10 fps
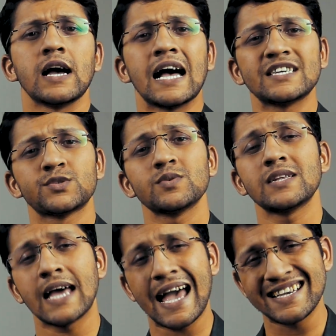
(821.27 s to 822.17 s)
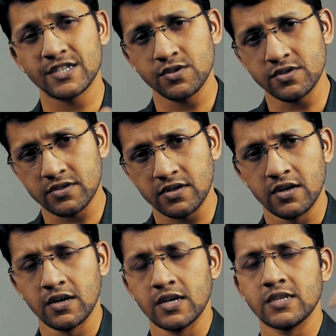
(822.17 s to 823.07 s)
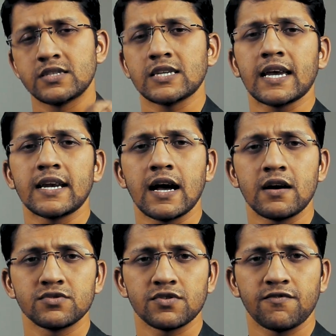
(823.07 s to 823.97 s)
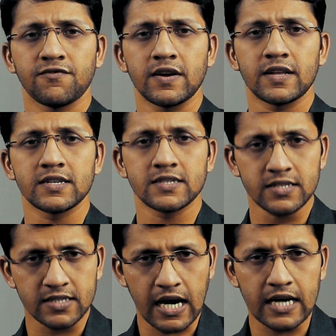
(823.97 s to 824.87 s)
as well as your 2nd house of finances